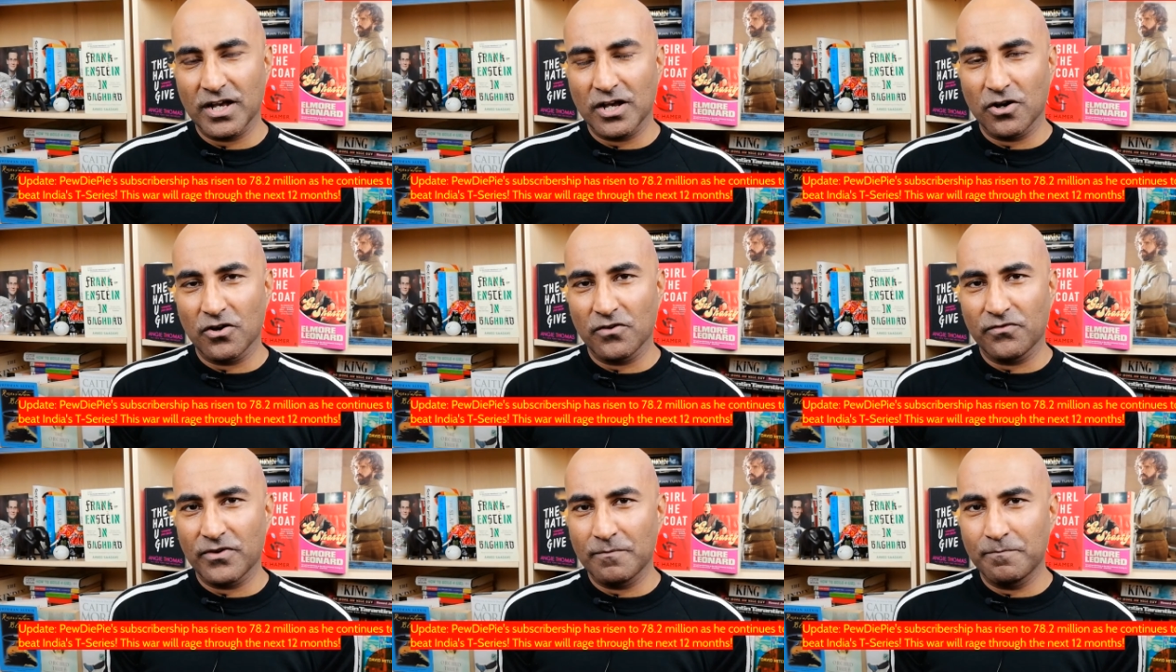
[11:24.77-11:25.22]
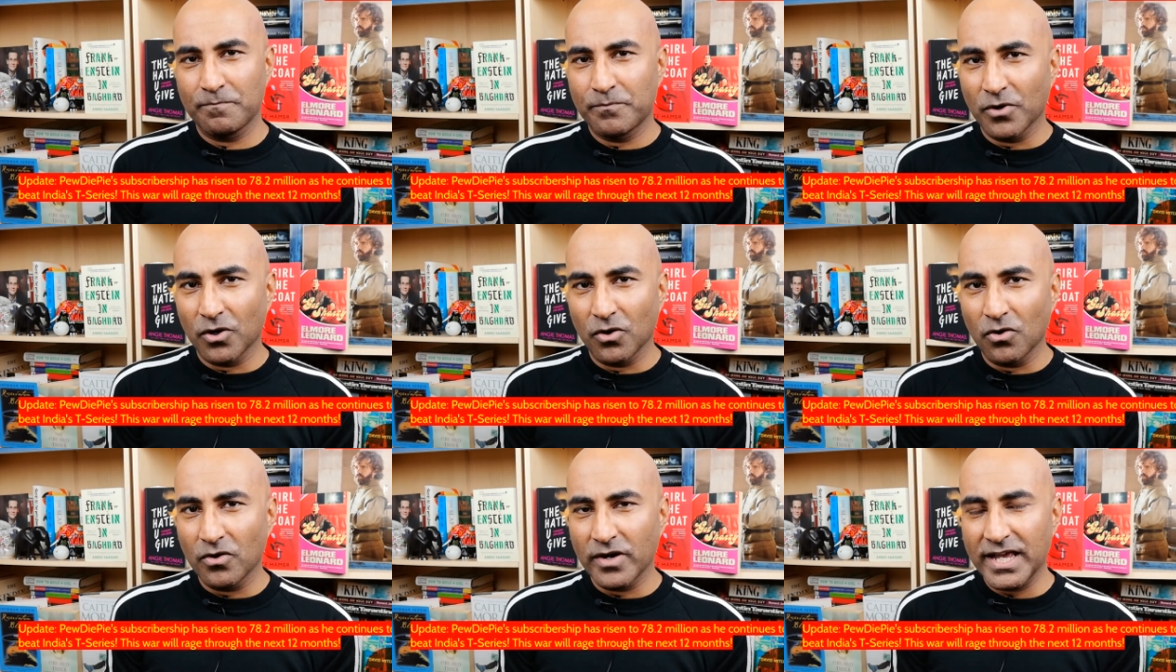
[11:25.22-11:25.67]
a
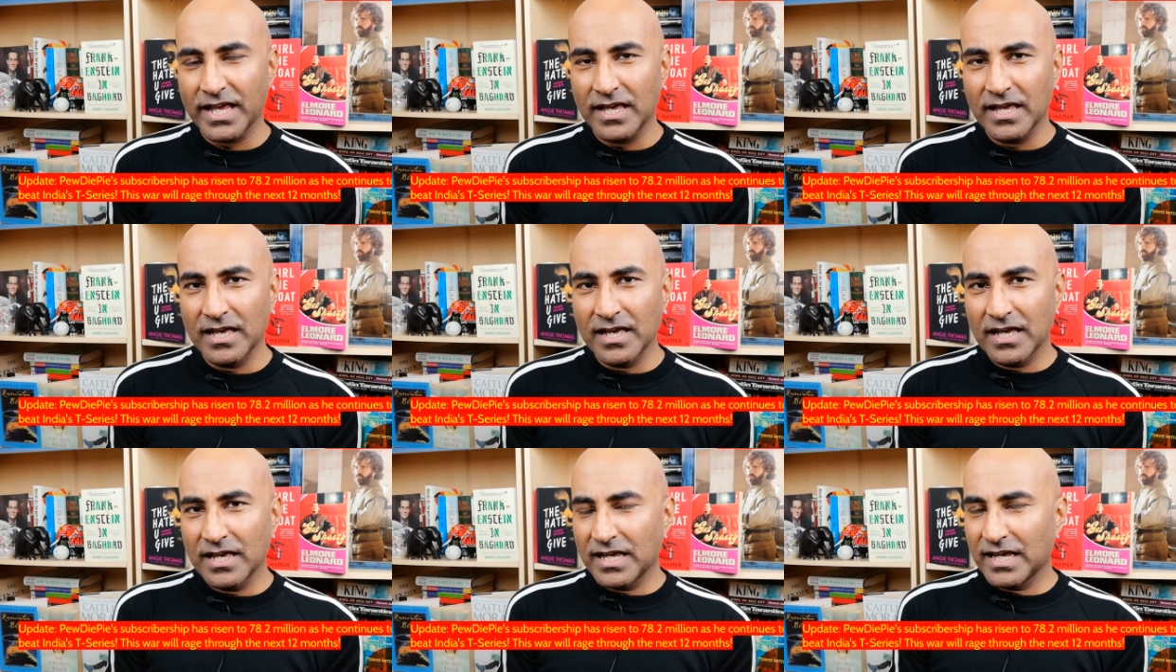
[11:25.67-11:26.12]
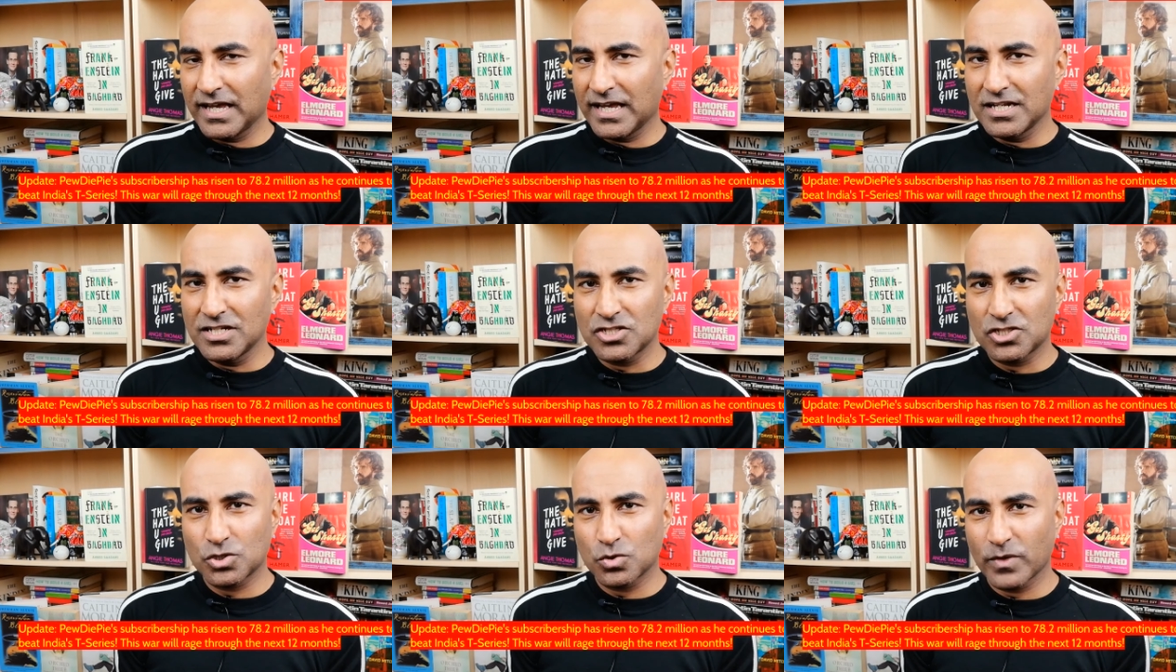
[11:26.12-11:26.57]
boy
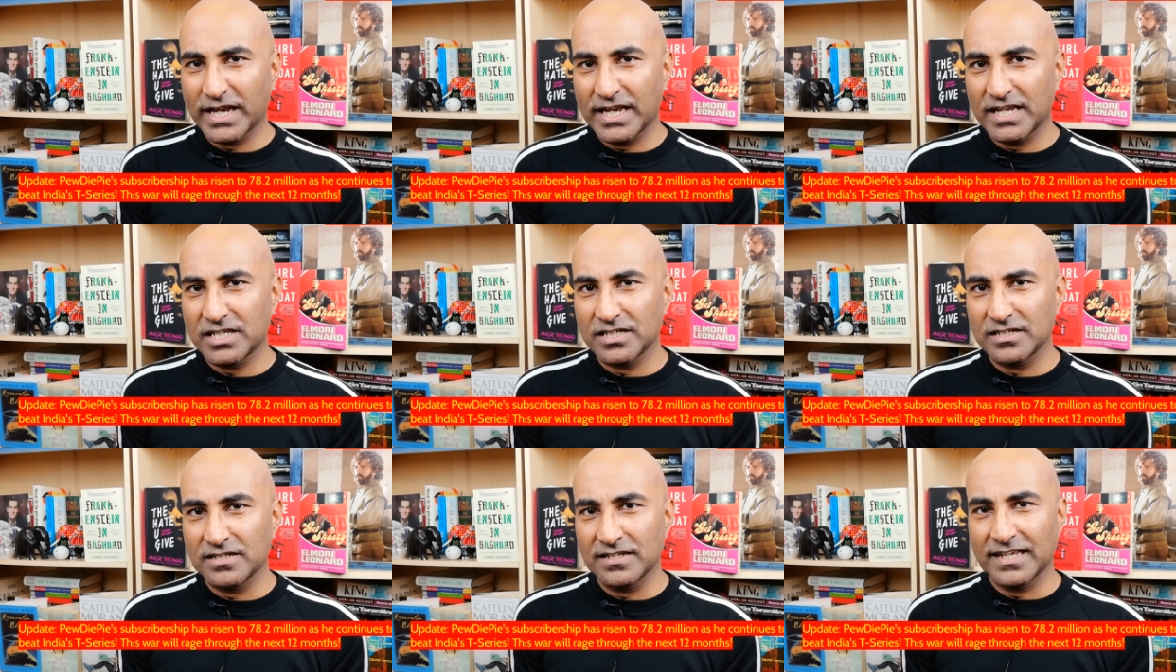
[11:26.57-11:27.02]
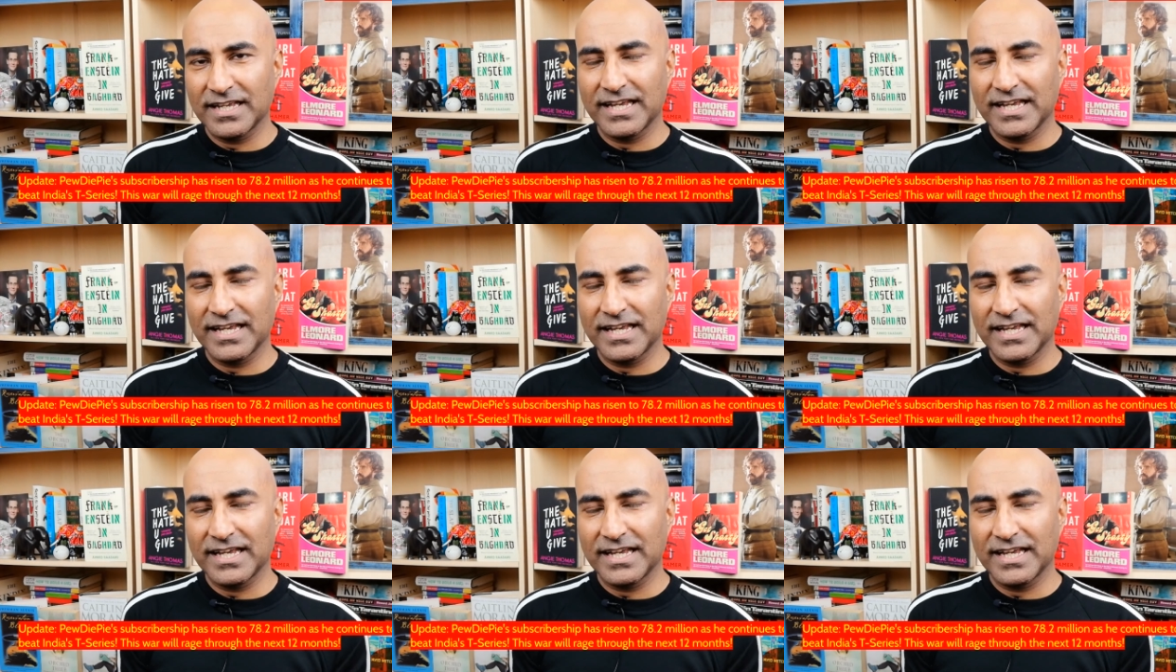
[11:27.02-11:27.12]
in Sweden,